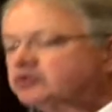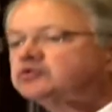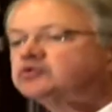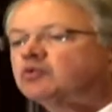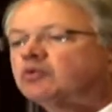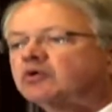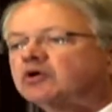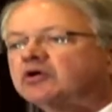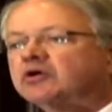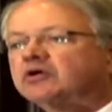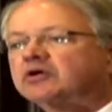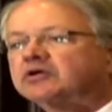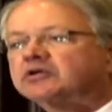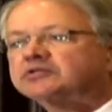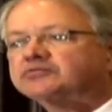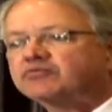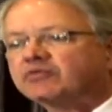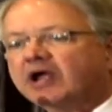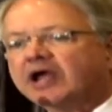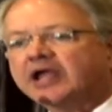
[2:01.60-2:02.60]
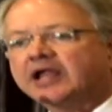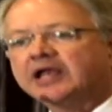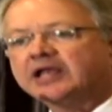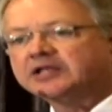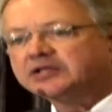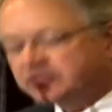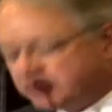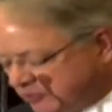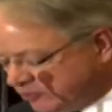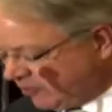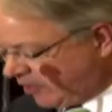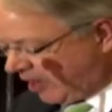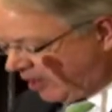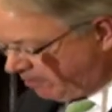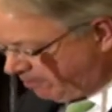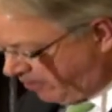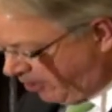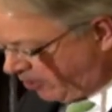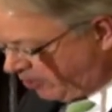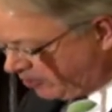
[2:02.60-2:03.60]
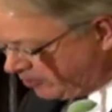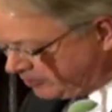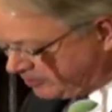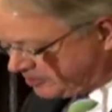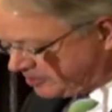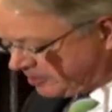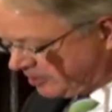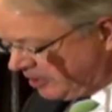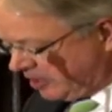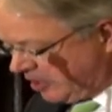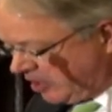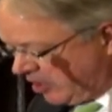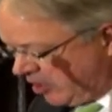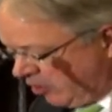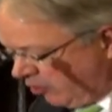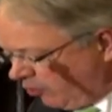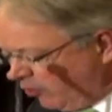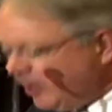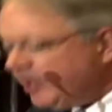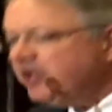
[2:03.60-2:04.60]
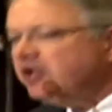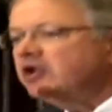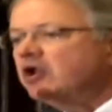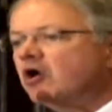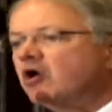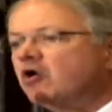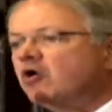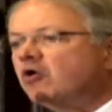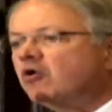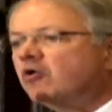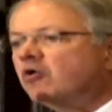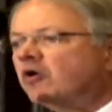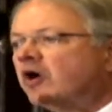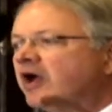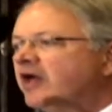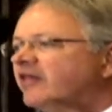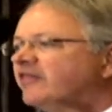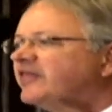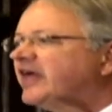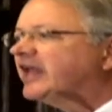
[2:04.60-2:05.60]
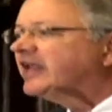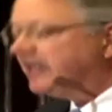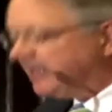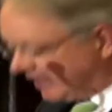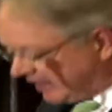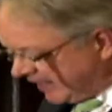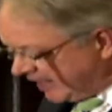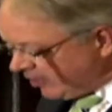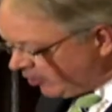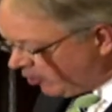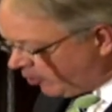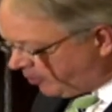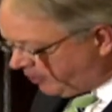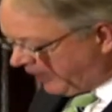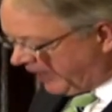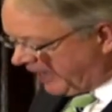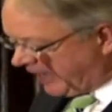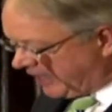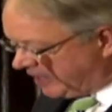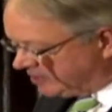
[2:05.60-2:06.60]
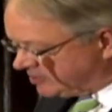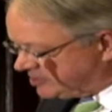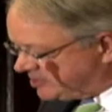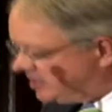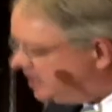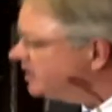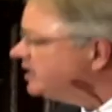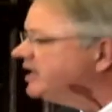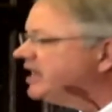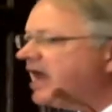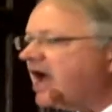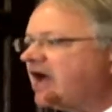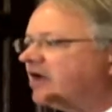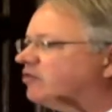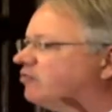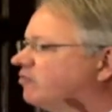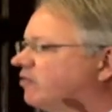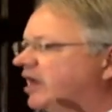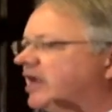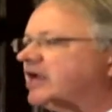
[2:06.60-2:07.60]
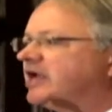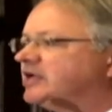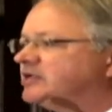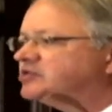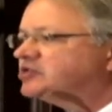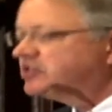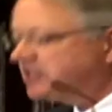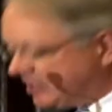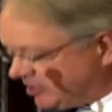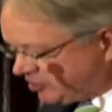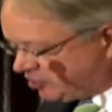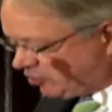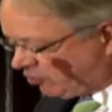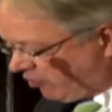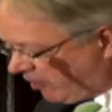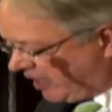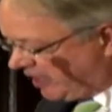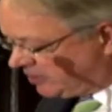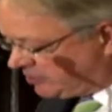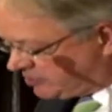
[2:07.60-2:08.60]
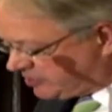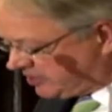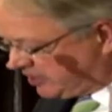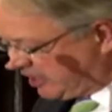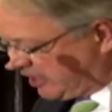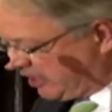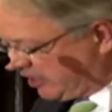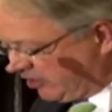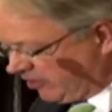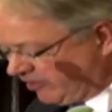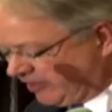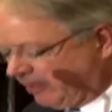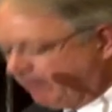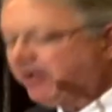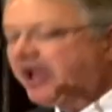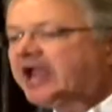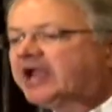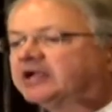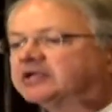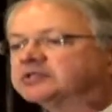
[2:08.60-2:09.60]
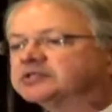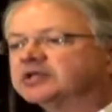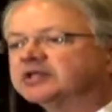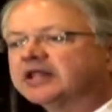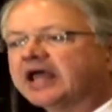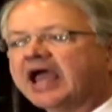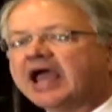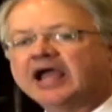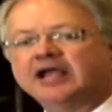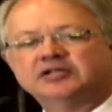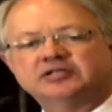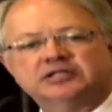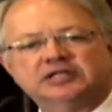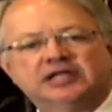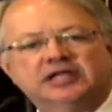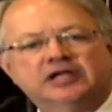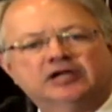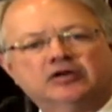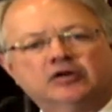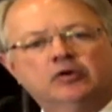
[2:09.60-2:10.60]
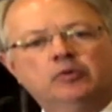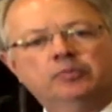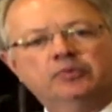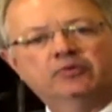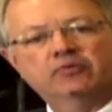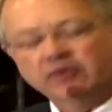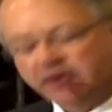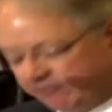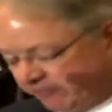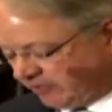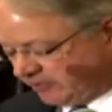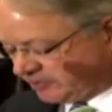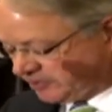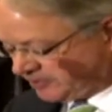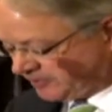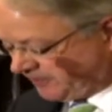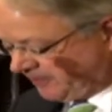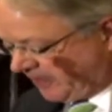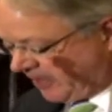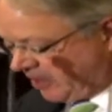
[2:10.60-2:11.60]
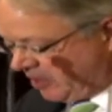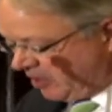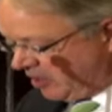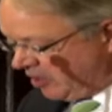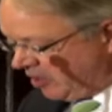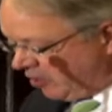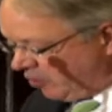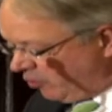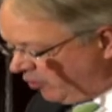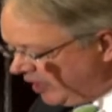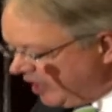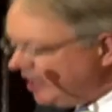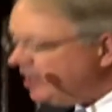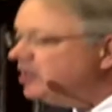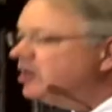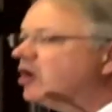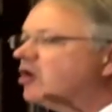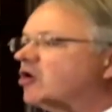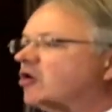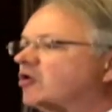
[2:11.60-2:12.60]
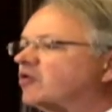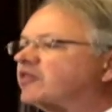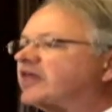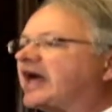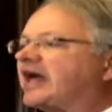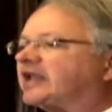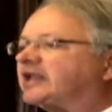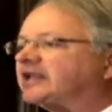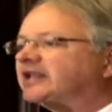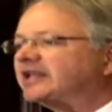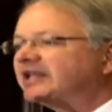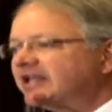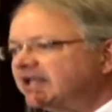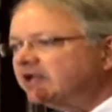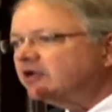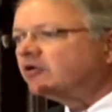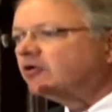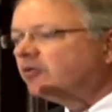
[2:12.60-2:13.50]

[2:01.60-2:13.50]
words right to our bones. We know that little plans did not raise this great city on the banks of the Ashley and Cooper rivers. We know that little